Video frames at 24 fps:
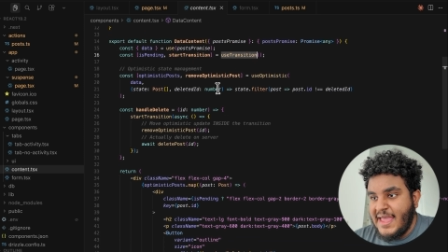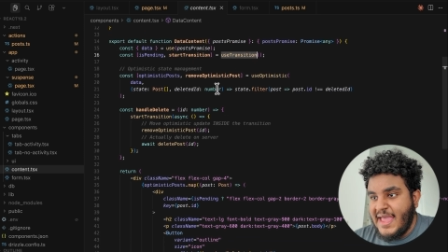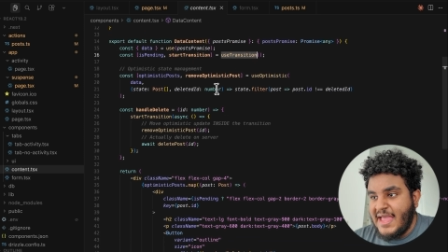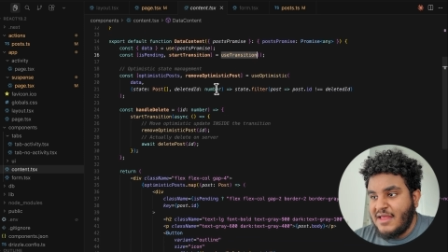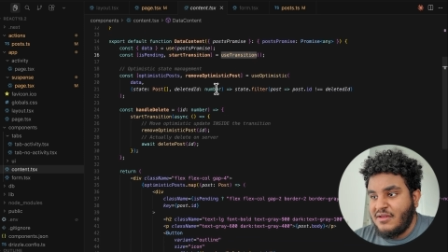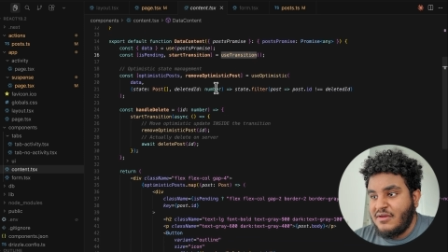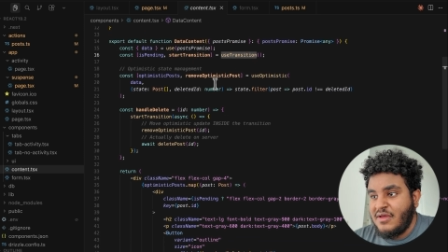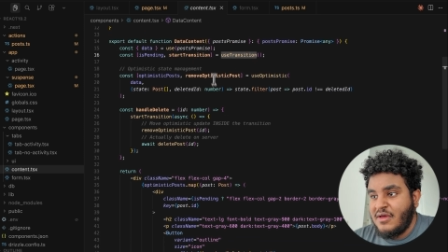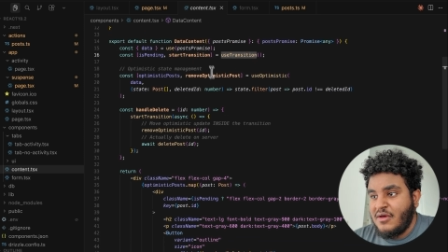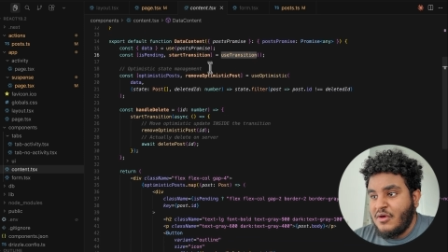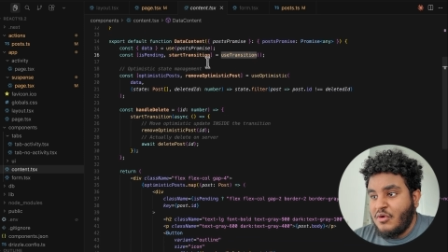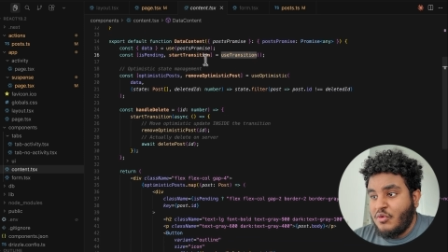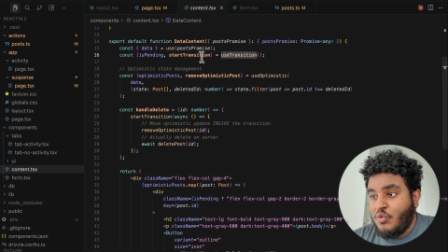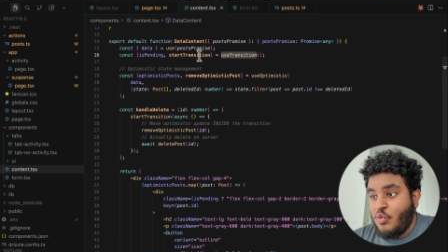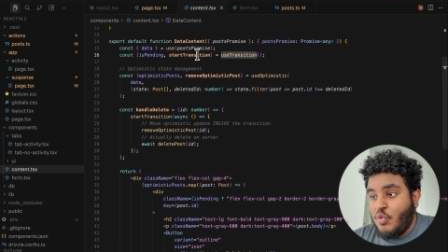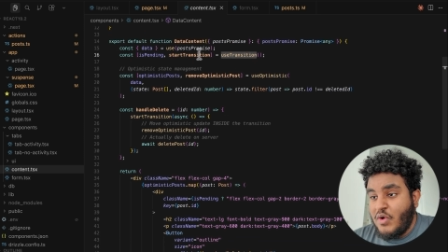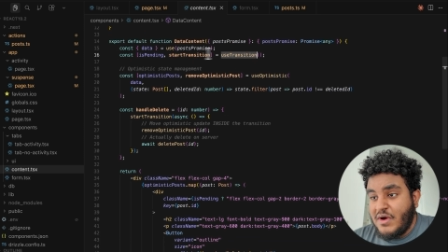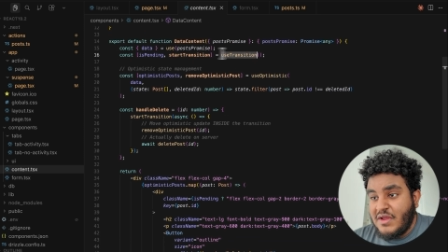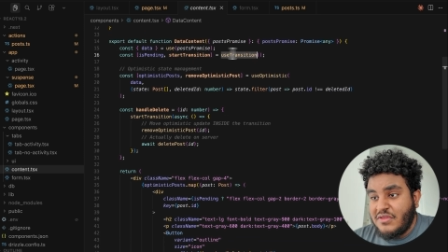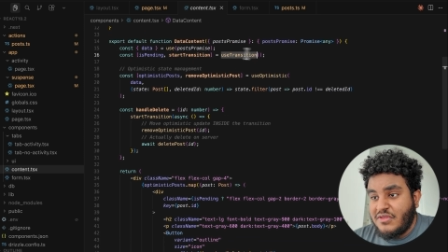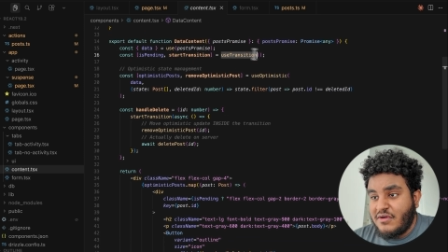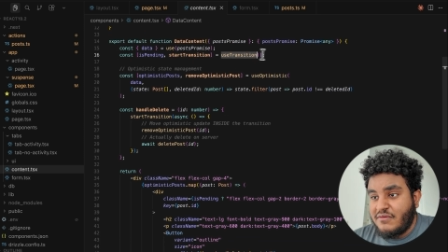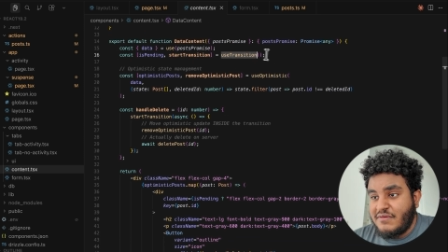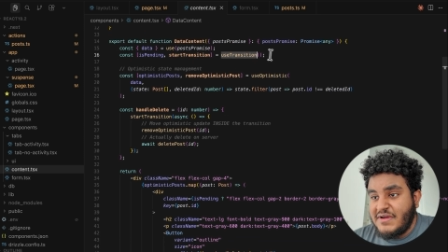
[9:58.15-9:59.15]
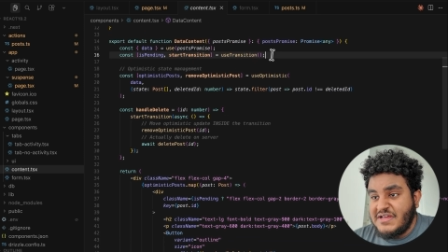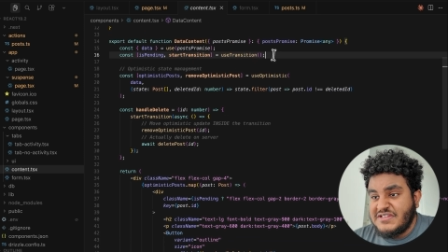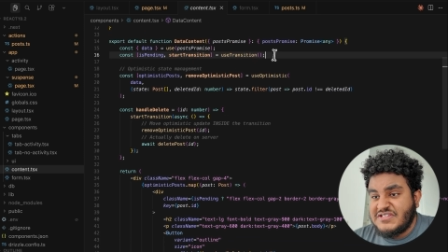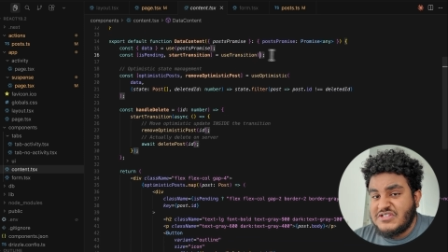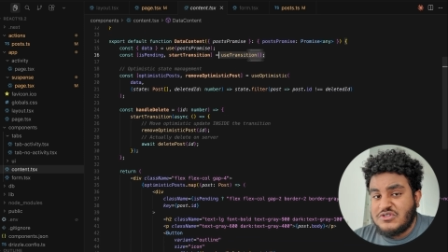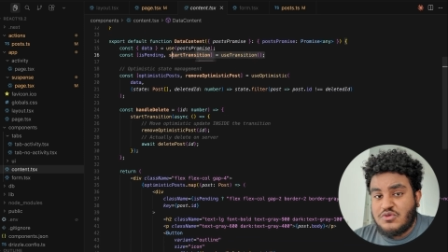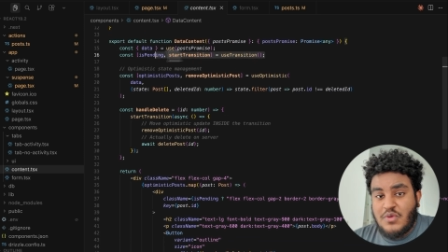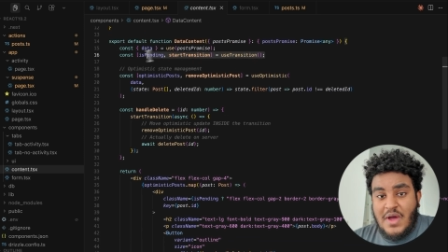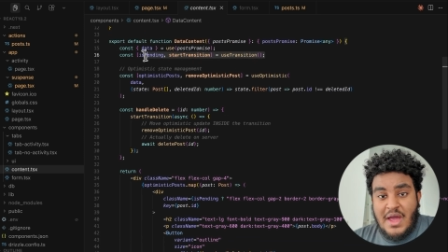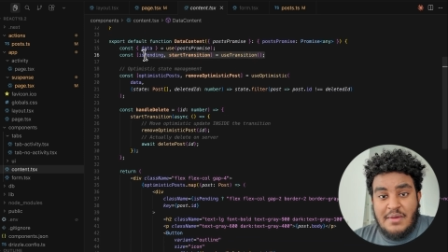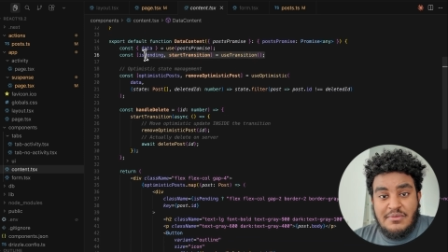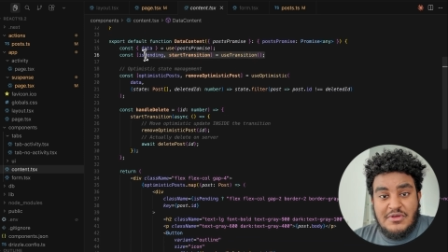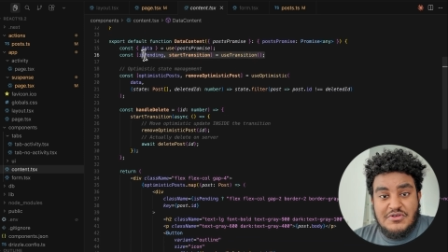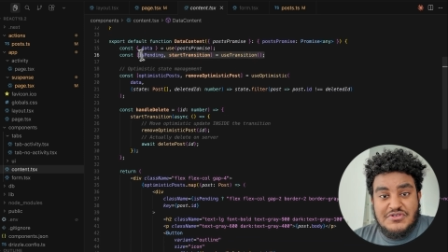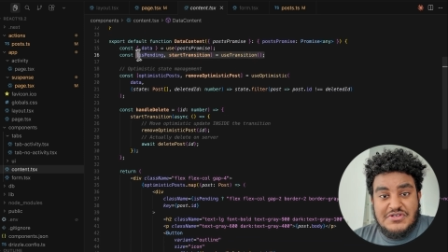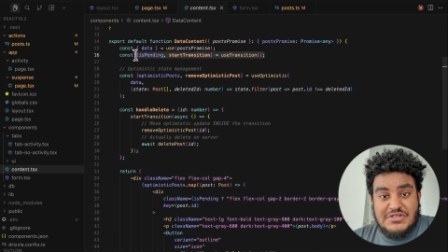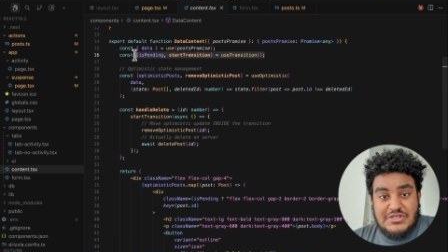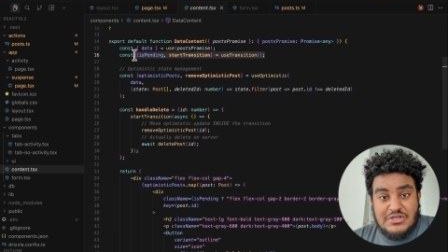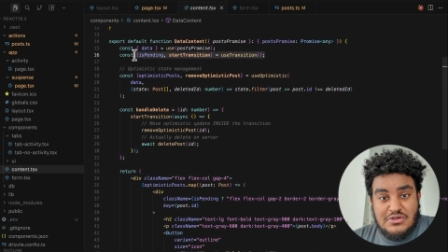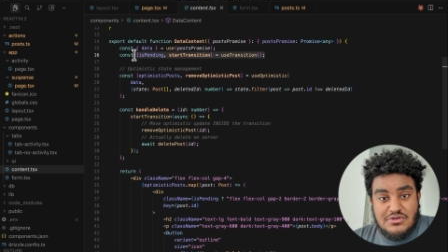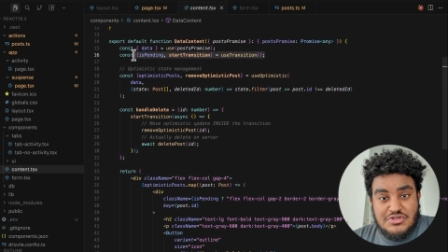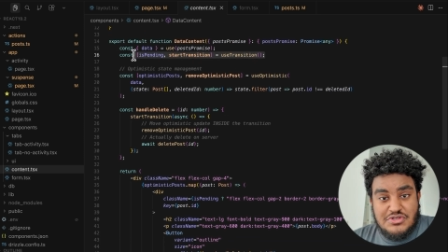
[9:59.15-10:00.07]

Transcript: And one of the reasons why I'm using